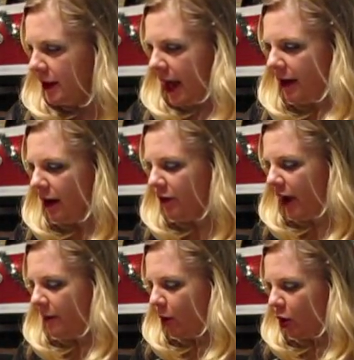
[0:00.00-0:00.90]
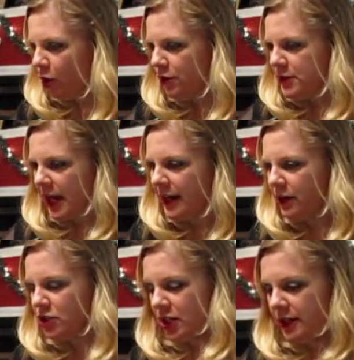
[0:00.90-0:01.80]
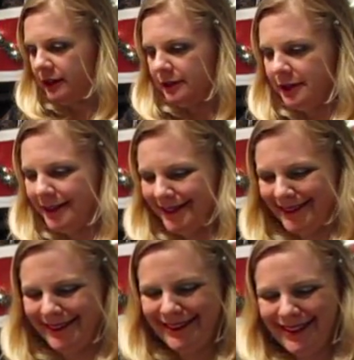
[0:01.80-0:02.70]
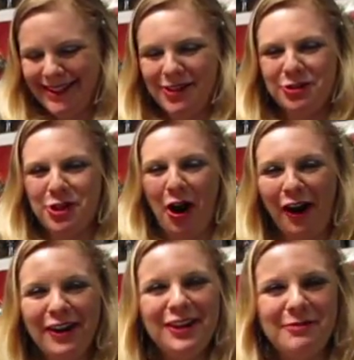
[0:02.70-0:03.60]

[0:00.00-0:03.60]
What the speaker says: I don't know if you got more earth sign energy in your chart.